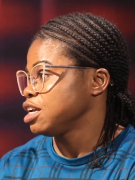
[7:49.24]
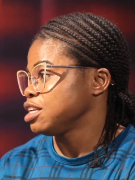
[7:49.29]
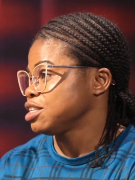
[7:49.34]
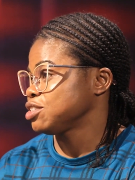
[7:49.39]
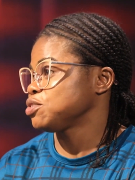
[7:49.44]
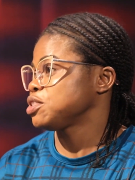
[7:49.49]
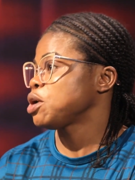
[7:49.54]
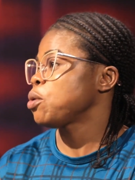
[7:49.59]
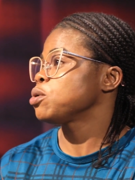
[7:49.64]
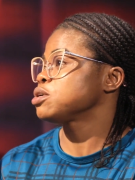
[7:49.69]

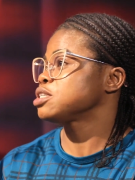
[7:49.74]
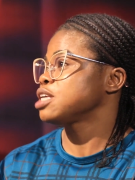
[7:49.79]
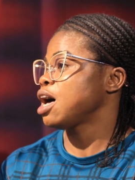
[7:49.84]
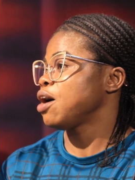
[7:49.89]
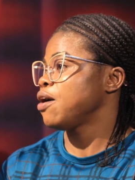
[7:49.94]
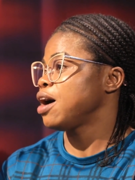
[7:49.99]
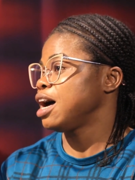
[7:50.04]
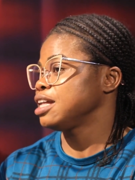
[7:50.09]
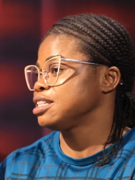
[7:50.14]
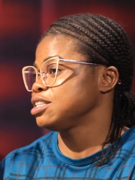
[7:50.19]
So that was
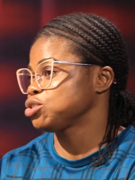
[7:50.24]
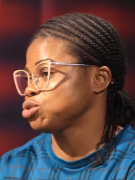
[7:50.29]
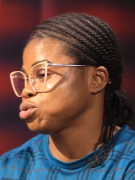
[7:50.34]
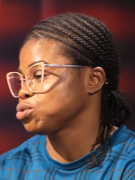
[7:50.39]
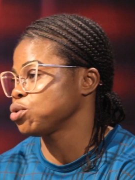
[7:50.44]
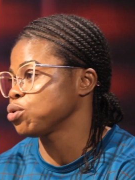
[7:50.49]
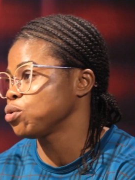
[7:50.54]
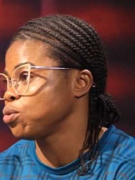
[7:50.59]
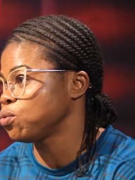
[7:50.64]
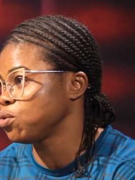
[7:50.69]
how hard the
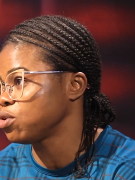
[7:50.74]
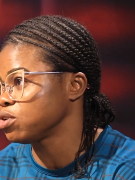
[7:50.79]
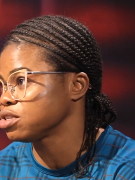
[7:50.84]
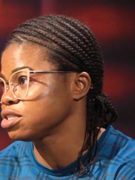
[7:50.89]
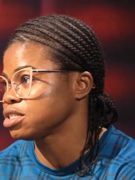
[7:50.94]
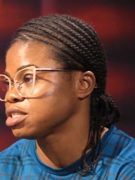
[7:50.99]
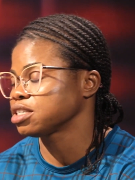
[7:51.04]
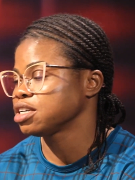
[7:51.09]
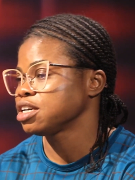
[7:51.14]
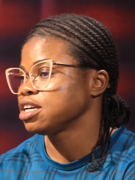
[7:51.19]
struggle
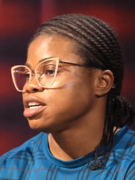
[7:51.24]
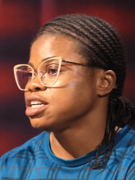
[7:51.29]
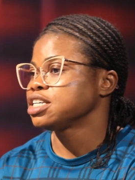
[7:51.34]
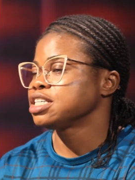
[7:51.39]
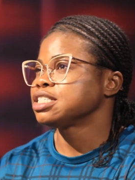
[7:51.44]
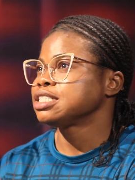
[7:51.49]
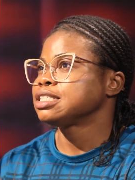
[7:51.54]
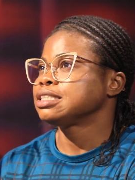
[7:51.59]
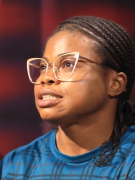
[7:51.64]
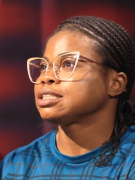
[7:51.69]
was.
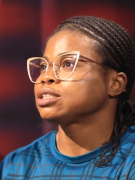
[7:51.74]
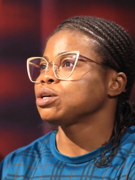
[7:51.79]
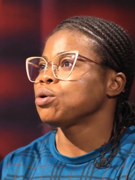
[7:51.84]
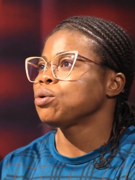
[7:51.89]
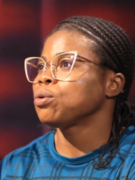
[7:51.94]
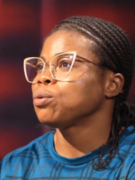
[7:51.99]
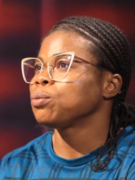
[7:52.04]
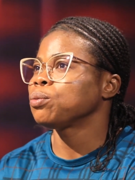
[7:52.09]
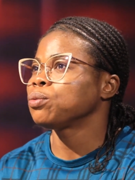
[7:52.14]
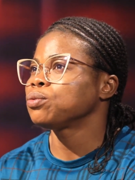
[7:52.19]

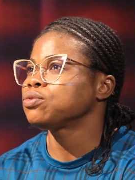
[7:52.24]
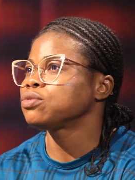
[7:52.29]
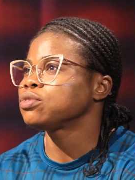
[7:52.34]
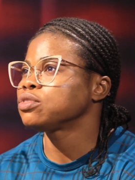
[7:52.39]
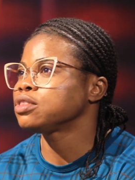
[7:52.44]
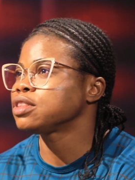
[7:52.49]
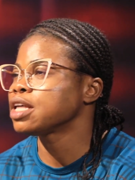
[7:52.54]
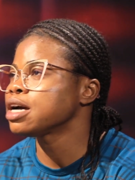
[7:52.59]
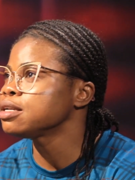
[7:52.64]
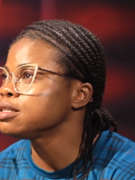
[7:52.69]
So
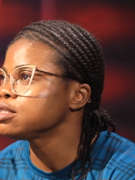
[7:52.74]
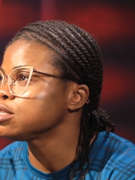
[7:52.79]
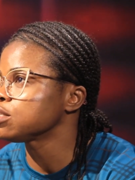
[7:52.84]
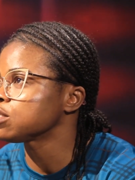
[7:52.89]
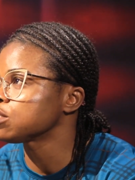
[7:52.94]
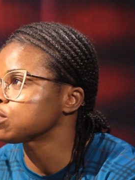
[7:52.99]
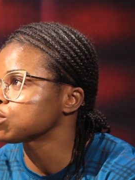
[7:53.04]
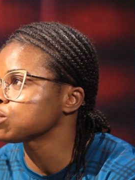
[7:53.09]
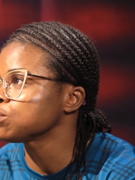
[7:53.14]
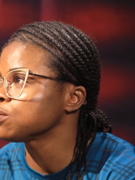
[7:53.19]
then
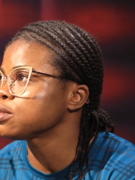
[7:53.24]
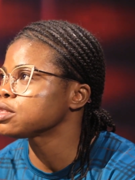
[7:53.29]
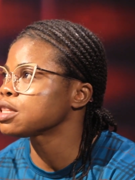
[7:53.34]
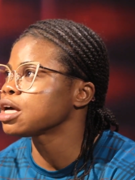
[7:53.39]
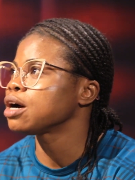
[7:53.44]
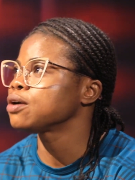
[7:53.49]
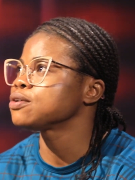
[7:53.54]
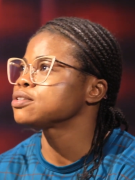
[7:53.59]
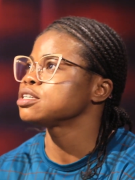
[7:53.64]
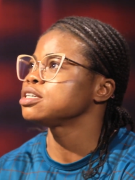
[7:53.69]

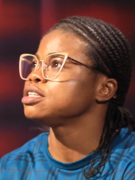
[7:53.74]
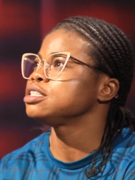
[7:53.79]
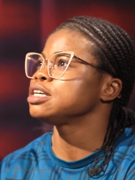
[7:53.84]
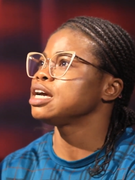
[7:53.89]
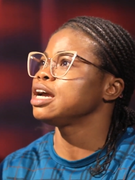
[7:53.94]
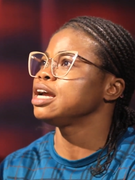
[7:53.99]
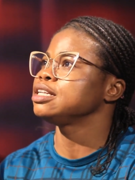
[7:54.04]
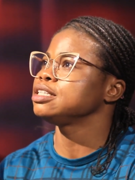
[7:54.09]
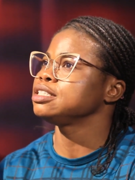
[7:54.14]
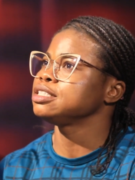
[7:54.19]

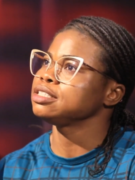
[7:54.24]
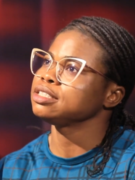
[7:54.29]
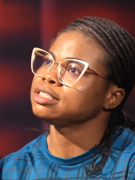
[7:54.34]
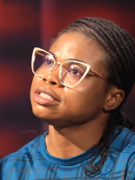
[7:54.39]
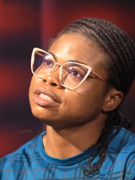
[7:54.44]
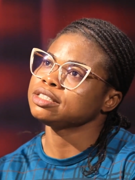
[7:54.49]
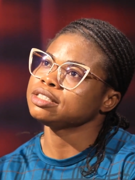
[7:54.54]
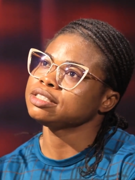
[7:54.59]
2012-13,